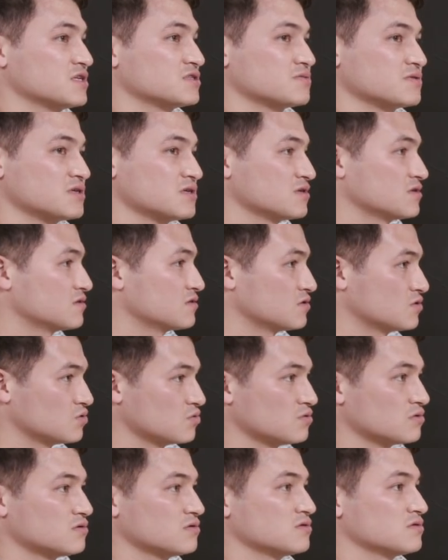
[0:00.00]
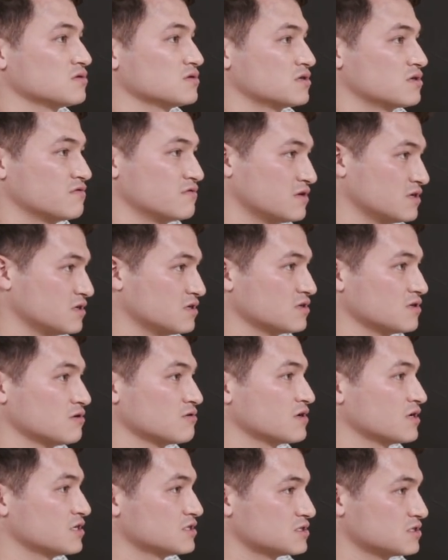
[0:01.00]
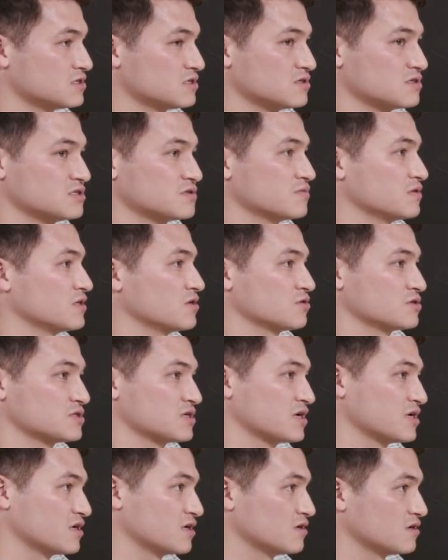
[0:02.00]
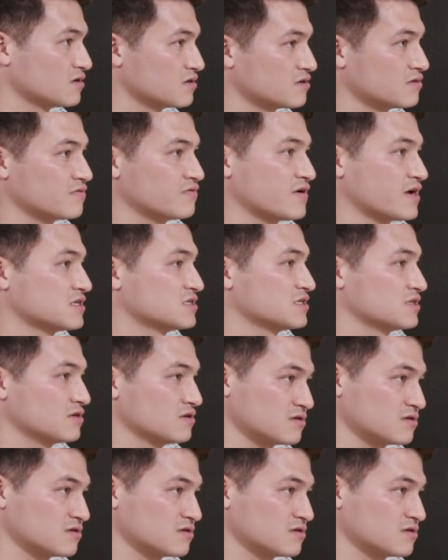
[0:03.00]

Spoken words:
it's really cool, convenient location. It's really oshare, fancy